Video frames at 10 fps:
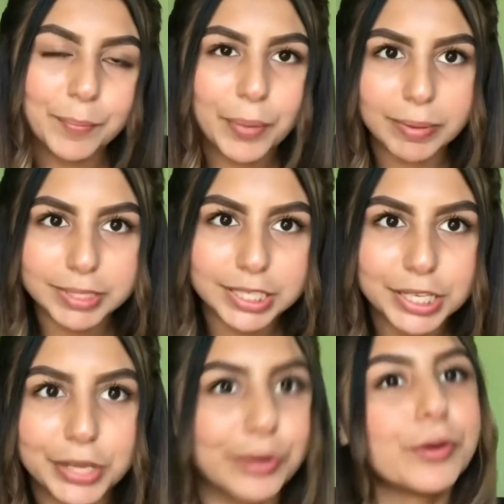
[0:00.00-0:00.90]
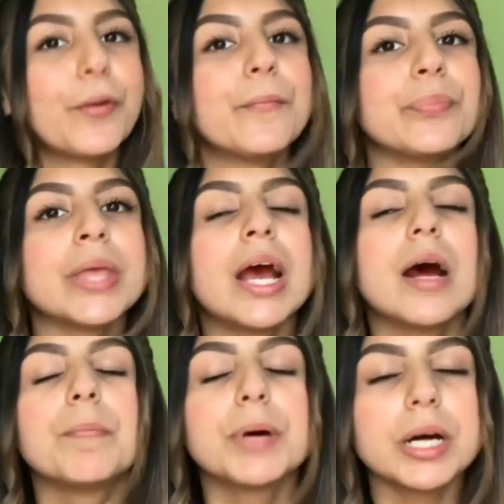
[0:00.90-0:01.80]
props to you.
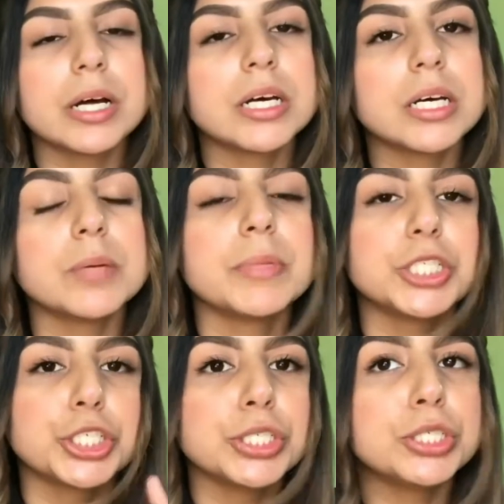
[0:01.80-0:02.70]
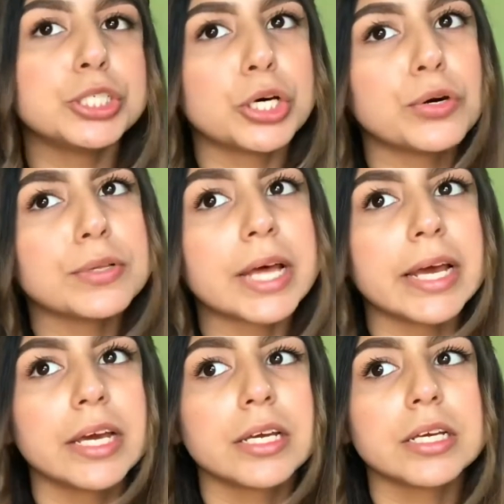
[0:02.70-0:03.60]
But make sure you know
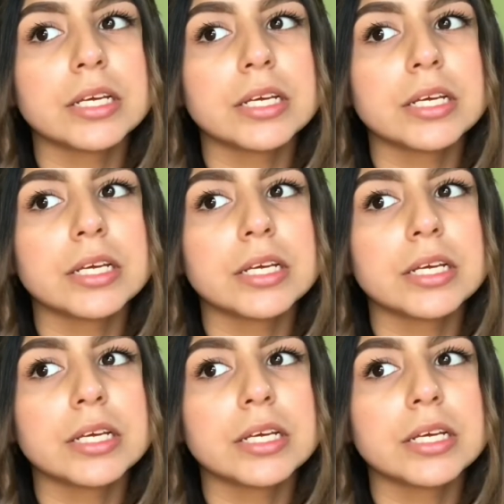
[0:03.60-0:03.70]
like